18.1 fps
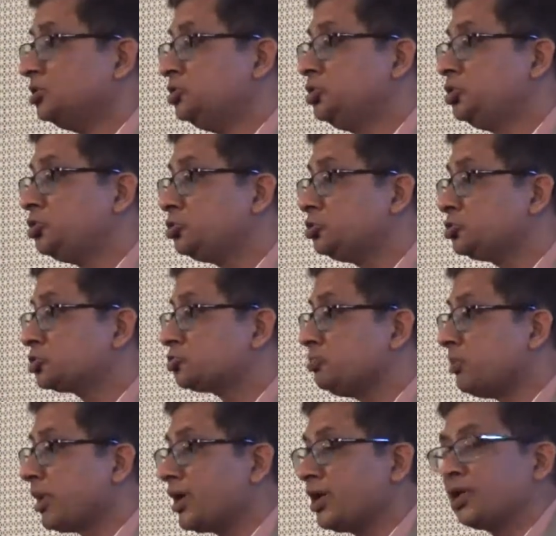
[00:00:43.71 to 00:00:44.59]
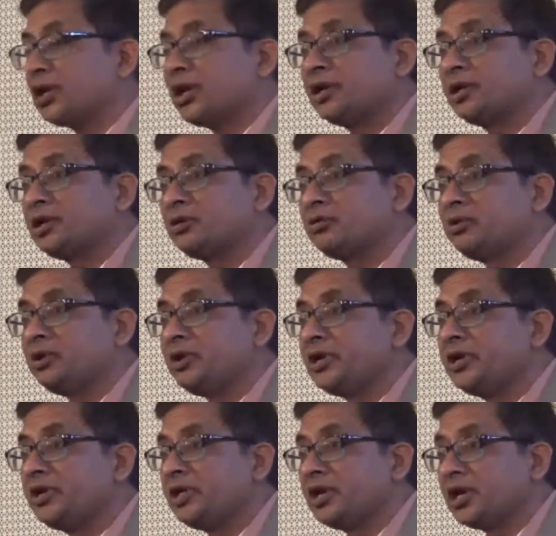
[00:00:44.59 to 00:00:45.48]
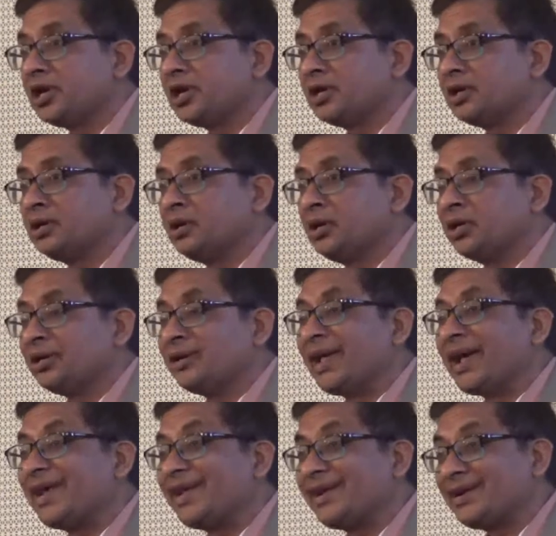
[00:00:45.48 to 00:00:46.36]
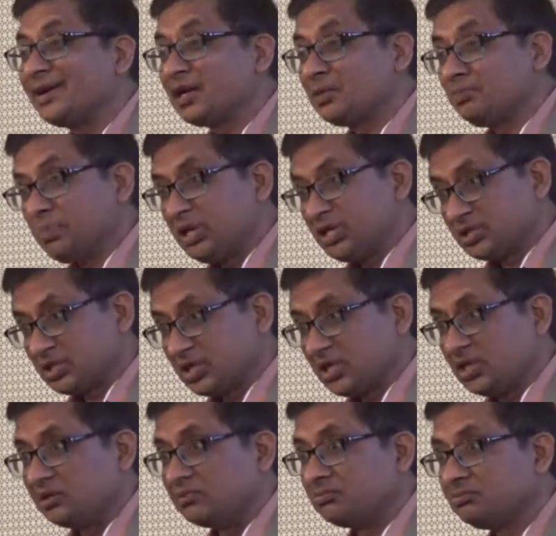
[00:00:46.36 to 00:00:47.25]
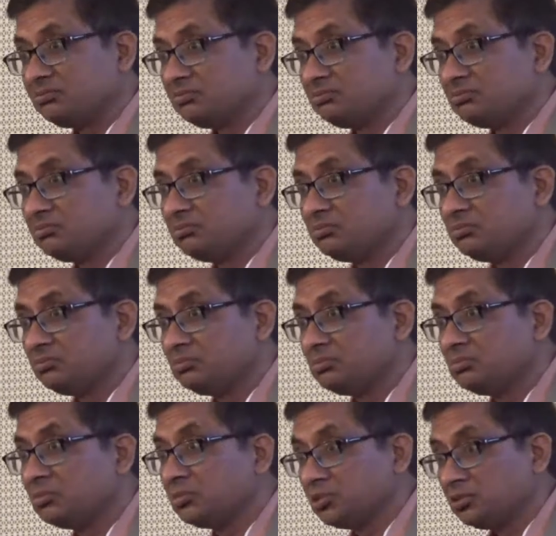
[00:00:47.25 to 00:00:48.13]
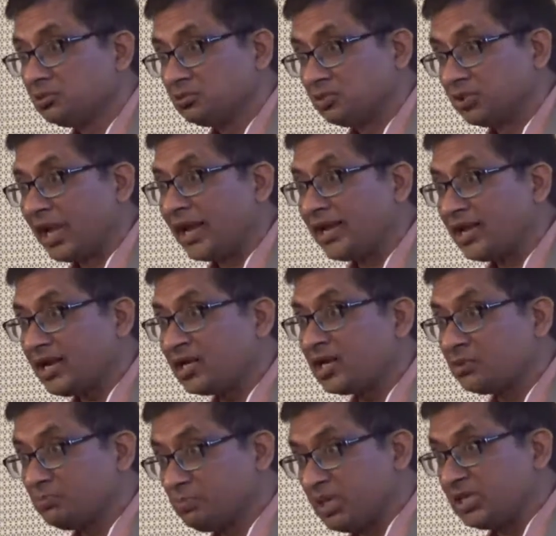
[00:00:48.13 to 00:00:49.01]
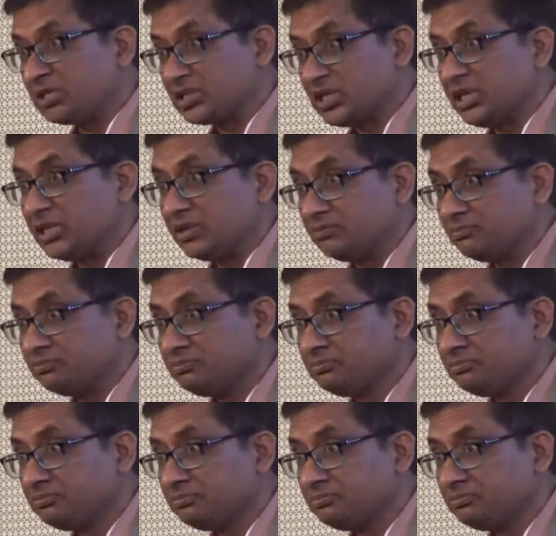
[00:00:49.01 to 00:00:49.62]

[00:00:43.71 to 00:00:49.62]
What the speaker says: Jews migrated to India 900 BC. 900 BC.